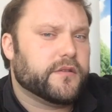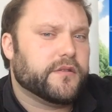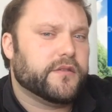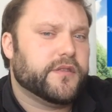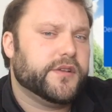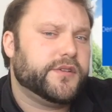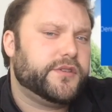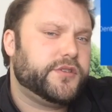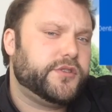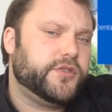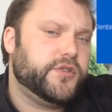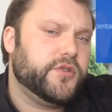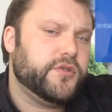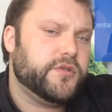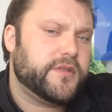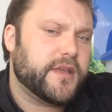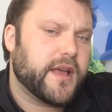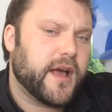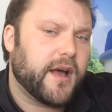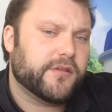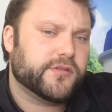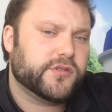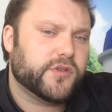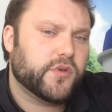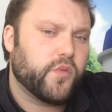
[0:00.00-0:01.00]
This
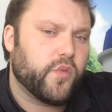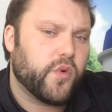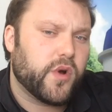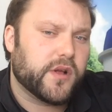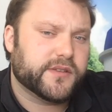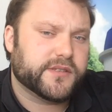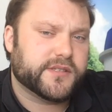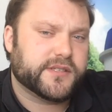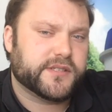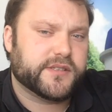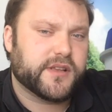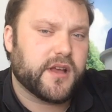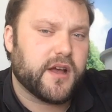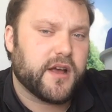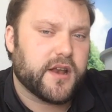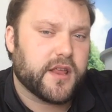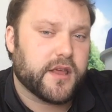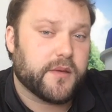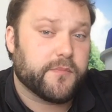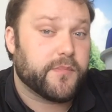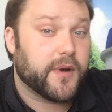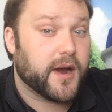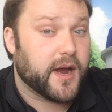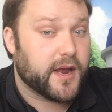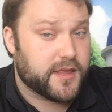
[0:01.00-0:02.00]
2001
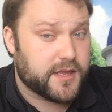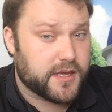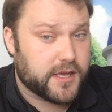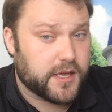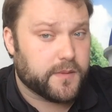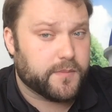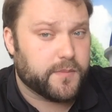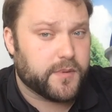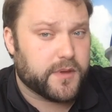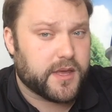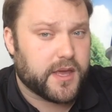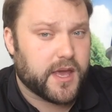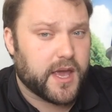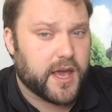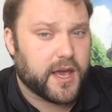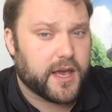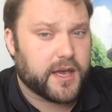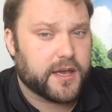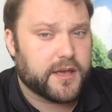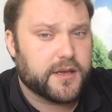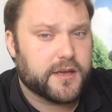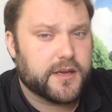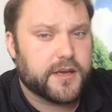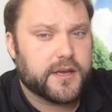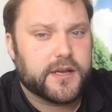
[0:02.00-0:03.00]
study by the
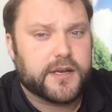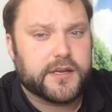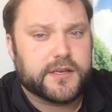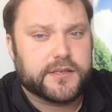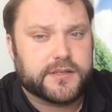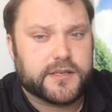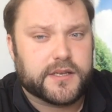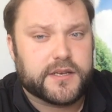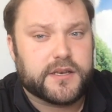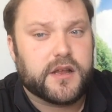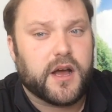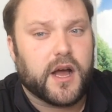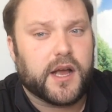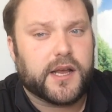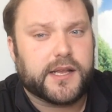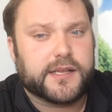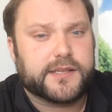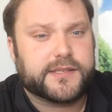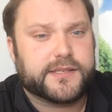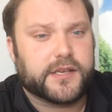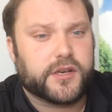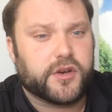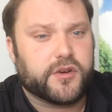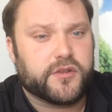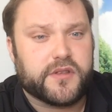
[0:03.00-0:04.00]
EPA did not
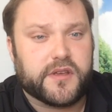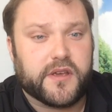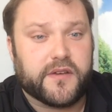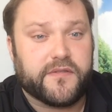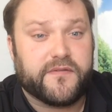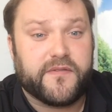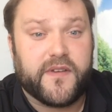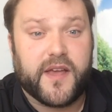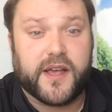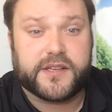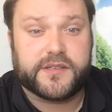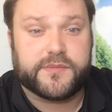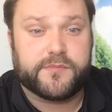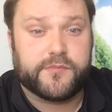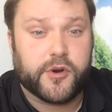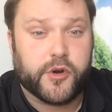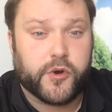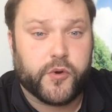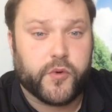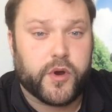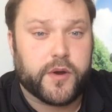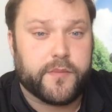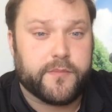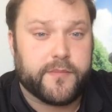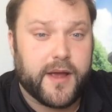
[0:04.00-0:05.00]
consider the effects
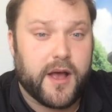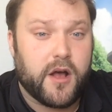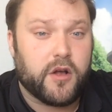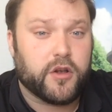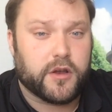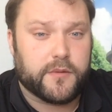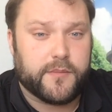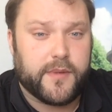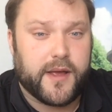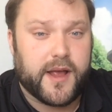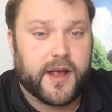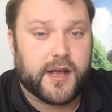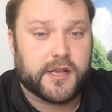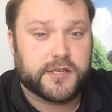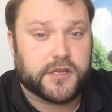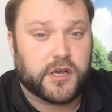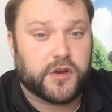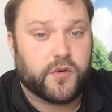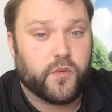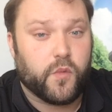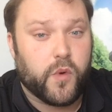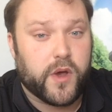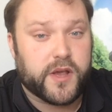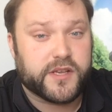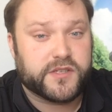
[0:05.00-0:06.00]
mercury amalgam has
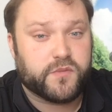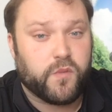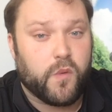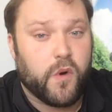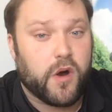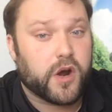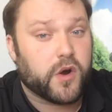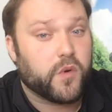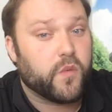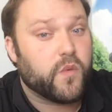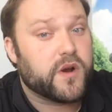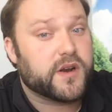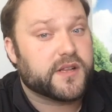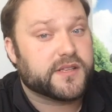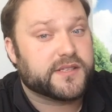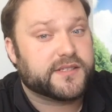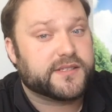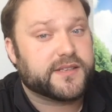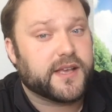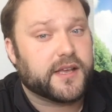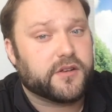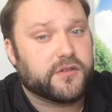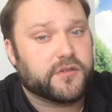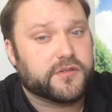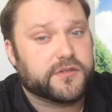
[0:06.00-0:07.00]
on wastewater when it
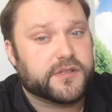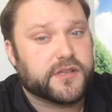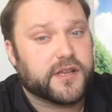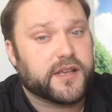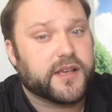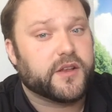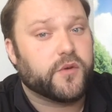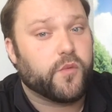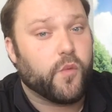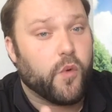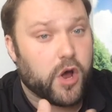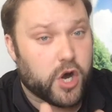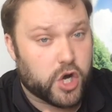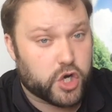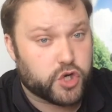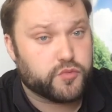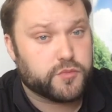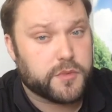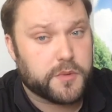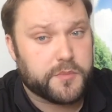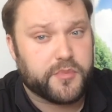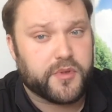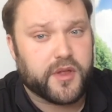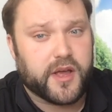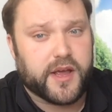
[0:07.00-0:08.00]
settles in water
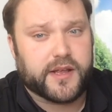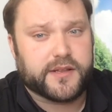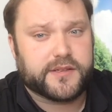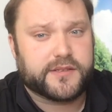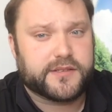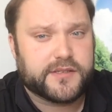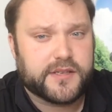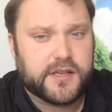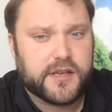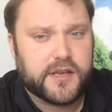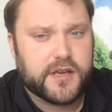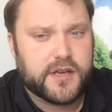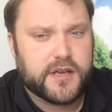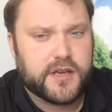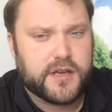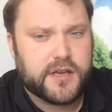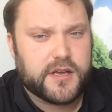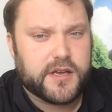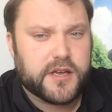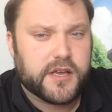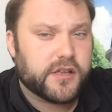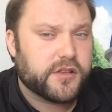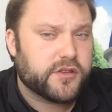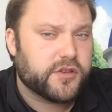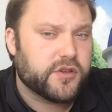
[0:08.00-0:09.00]
treatment plants.
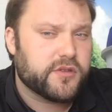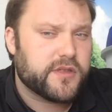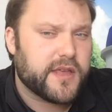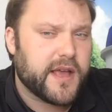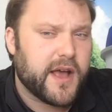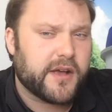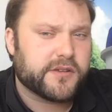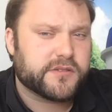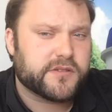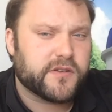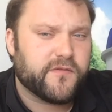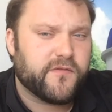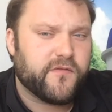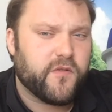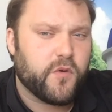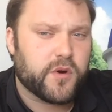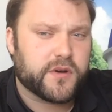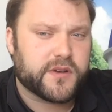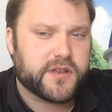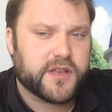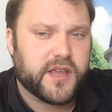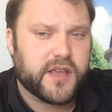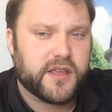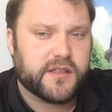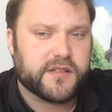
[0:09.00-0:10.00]
In
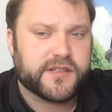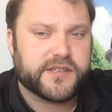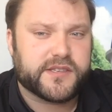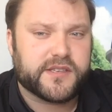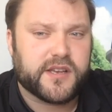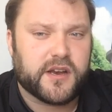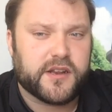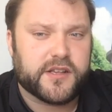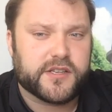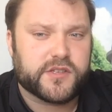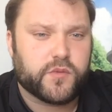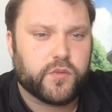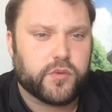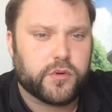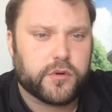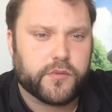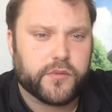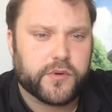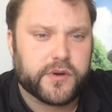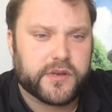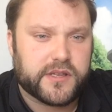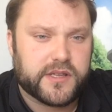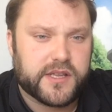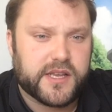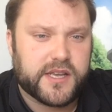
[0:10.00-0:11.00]
2014, studies were
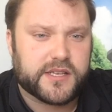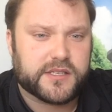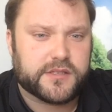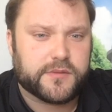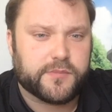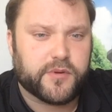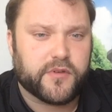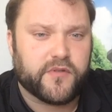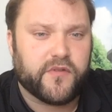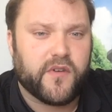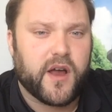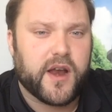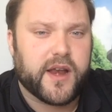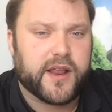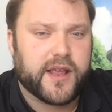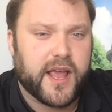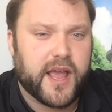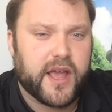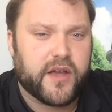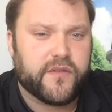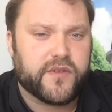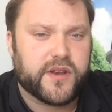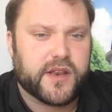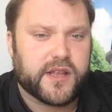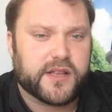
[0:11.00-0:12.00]
released
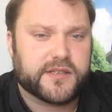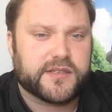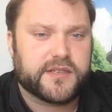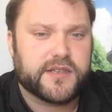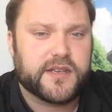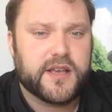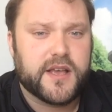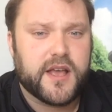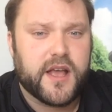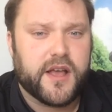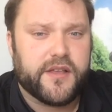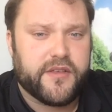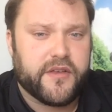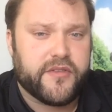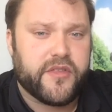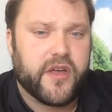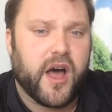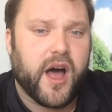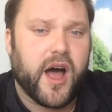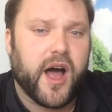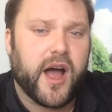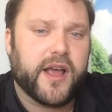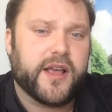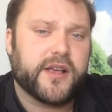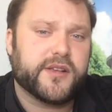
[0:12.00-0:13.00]
providing evidence that the
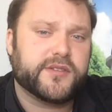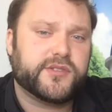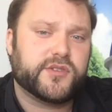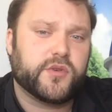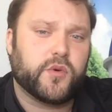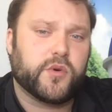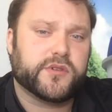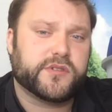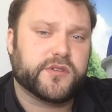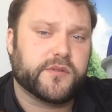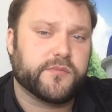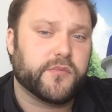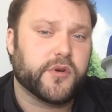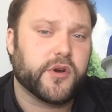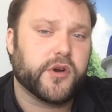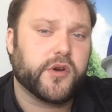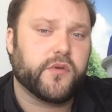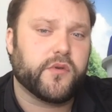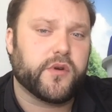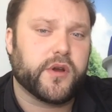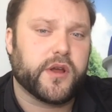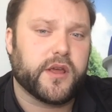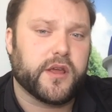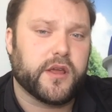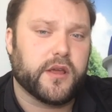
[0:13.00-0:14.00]
highest source of
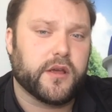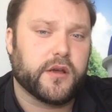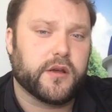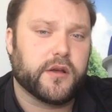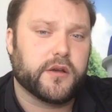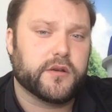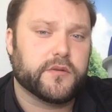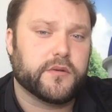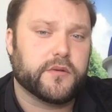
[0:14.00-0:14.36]
mercury